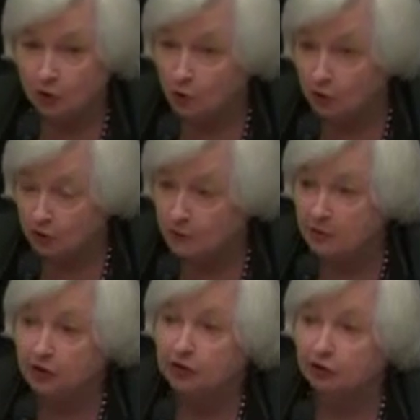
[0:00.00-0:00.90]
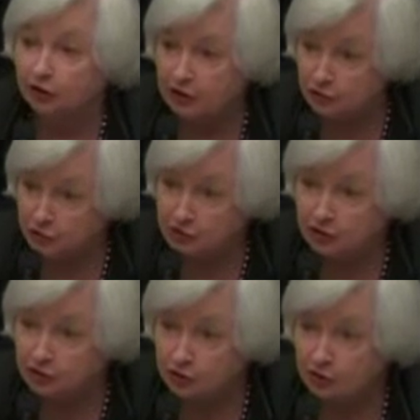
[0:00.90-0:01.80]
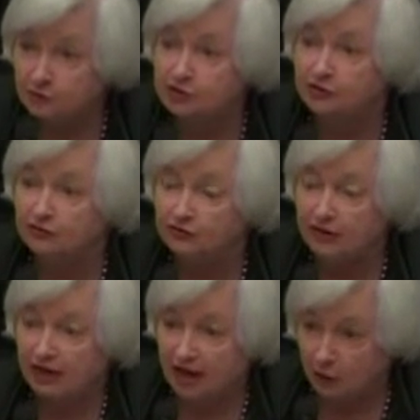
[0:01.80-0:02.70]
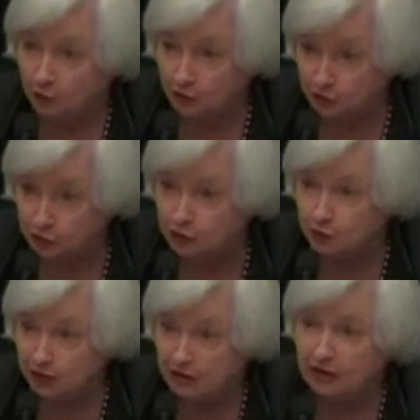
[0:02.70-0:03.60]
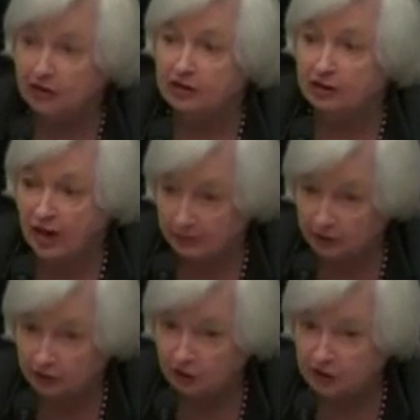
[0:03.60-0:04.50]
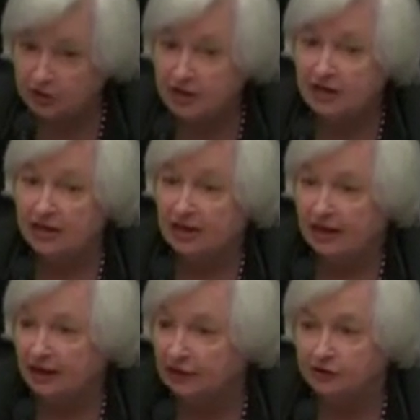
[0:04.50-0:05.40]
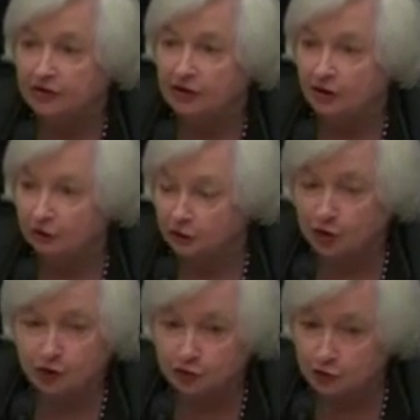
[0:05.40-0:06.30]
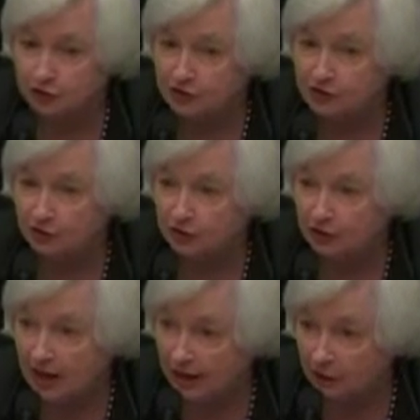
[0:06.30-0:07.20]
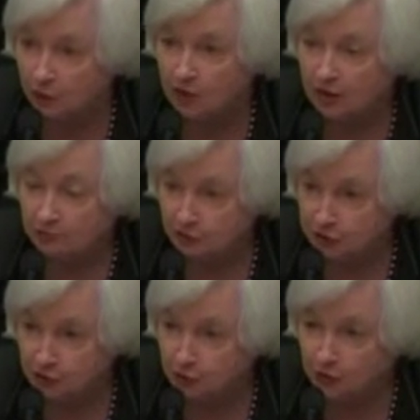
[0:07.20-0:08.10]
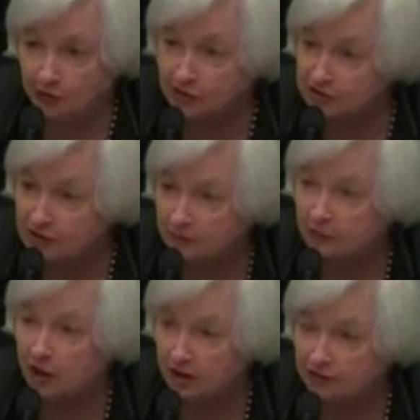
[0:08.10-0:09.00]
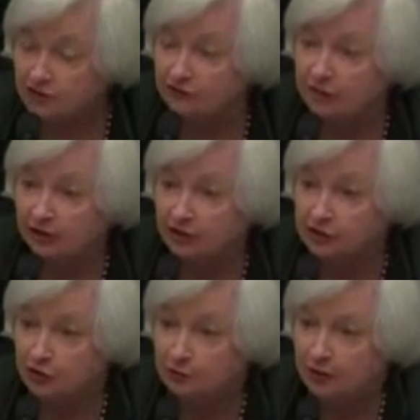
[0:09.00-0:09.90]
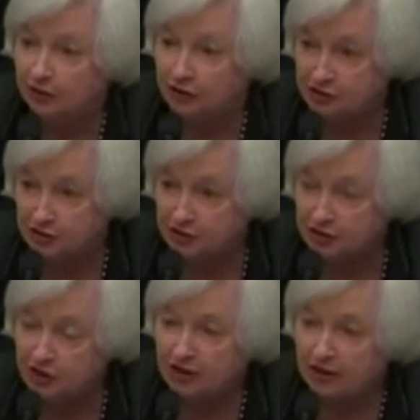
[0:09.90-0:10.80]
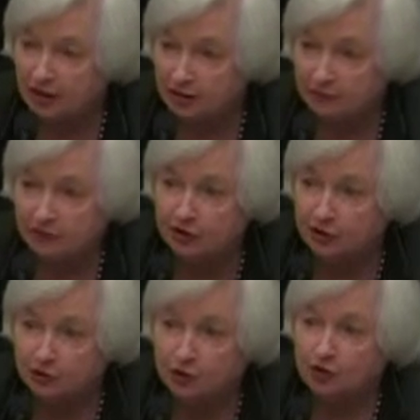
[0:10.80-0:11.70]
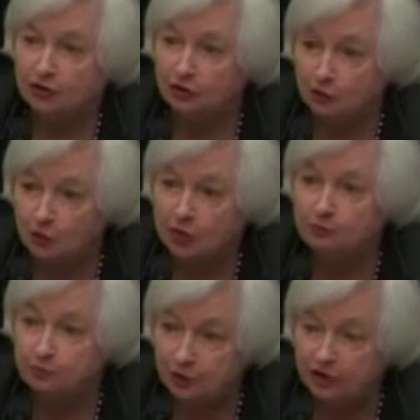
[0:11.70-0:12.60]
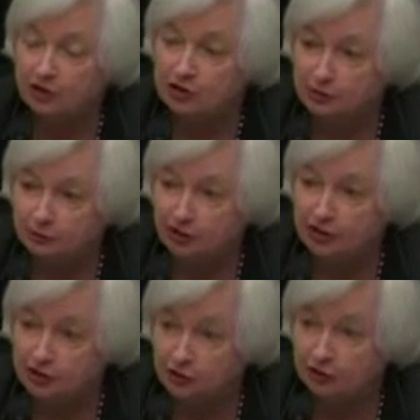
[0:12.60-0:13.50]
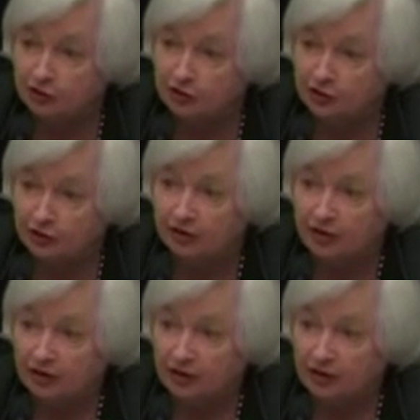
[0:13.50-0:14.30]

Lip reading: we're among the leaders in terms of how we're doing economically, and other countries are now pursuing the same kinds of monetary policies that we put into place earlier,